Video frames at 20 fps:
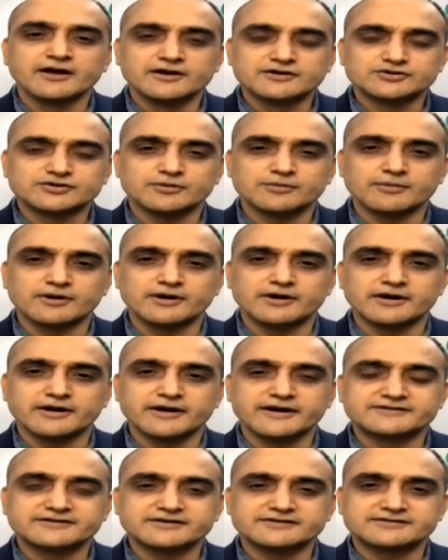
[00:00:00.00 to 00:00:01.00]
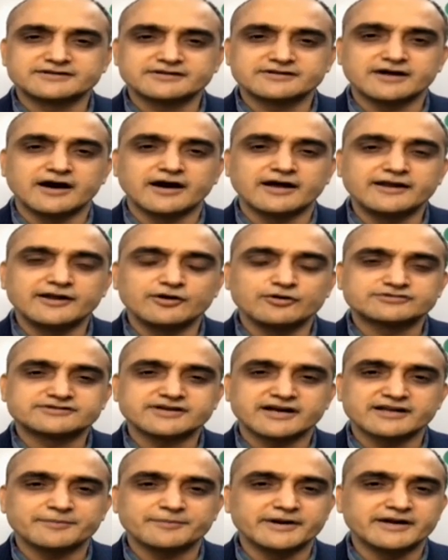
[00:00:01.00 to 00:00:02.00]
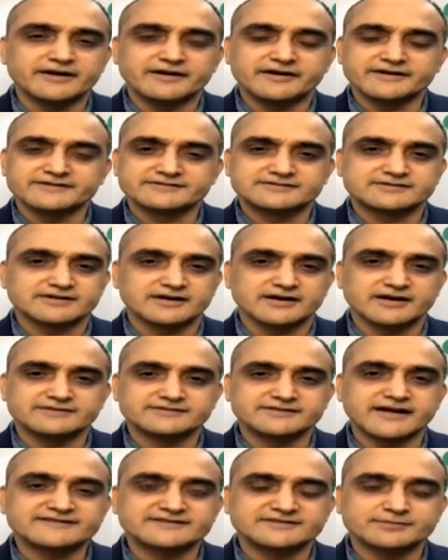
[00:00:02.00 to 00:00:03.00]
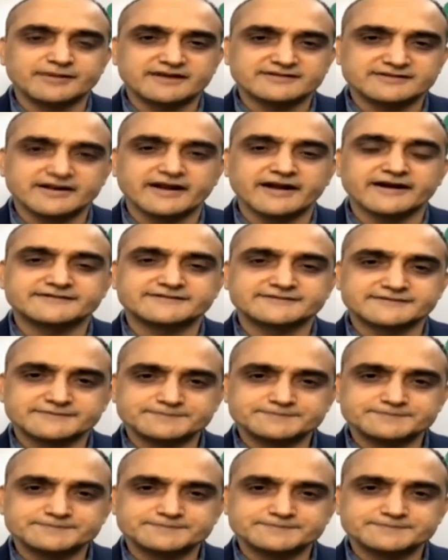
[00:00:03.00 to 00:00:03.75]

So it's it's the earlier you start, the better it is. is as simple as it gets.